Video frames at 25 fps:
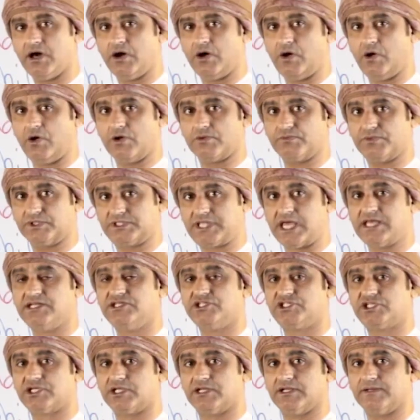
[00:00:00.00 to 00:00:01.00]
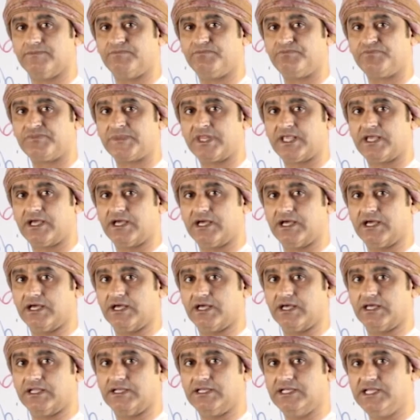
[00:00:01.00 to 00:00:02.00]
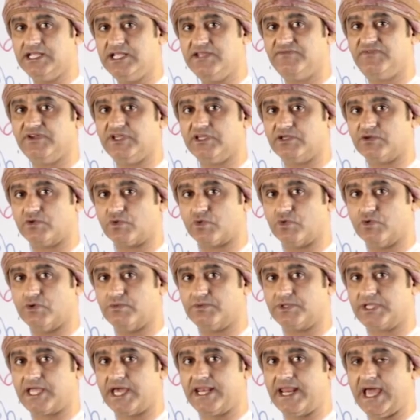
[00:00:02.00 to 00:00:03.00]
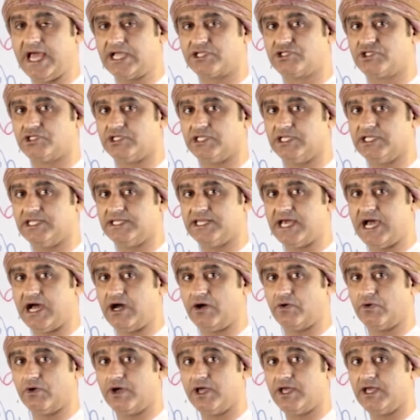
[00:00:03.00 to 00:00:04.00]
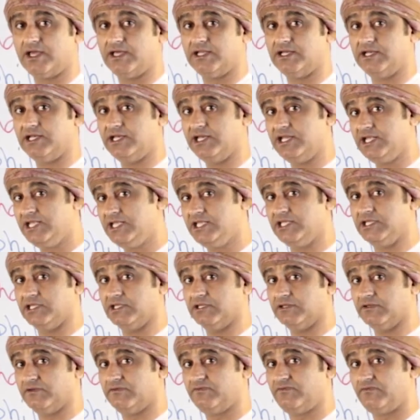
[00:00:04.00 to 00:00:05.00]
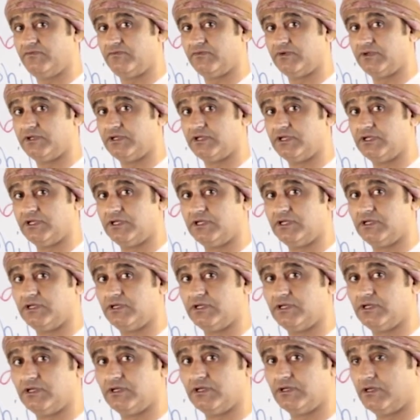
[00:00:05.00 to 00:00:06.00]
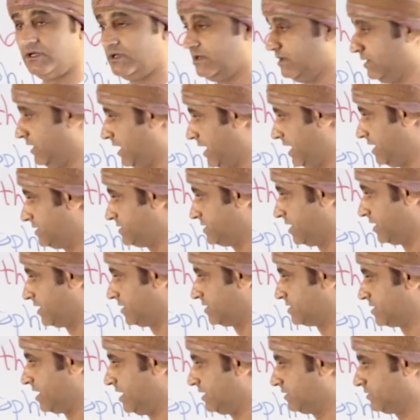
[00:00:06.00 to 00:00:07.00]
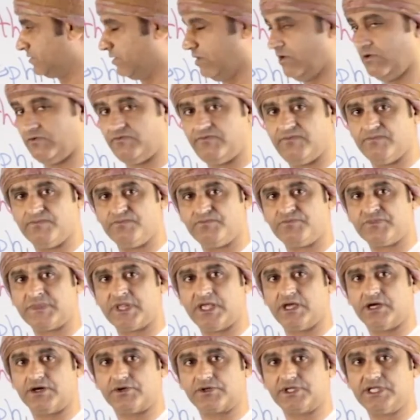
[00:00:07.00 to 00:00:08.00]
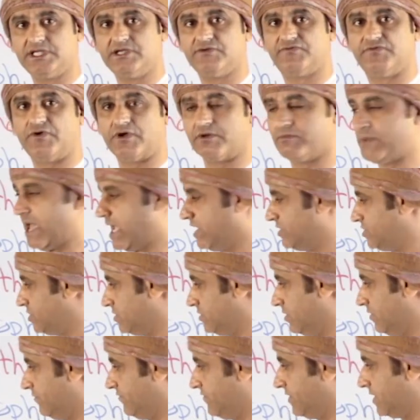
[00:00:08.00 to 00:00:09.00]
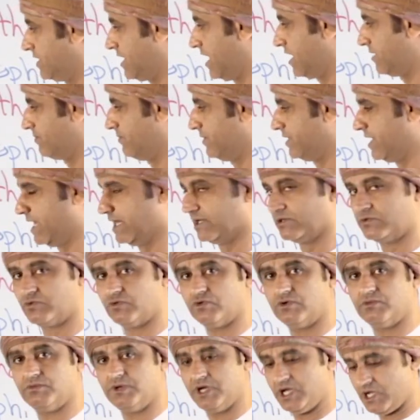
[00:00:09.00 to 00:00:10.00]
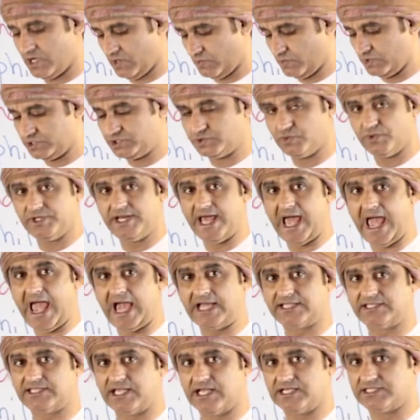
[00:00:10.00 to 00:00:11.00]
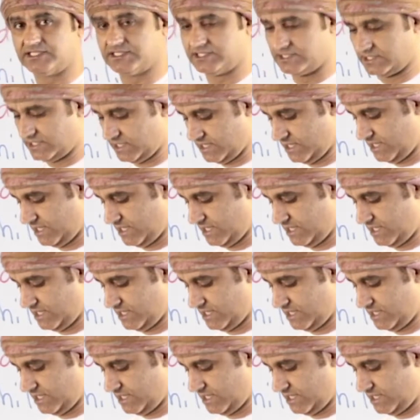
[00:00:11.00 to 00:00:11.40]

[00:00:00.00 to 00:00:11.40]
or potential leaving group, can actually now leave as a result of reformation of the carbonyl group, which would act as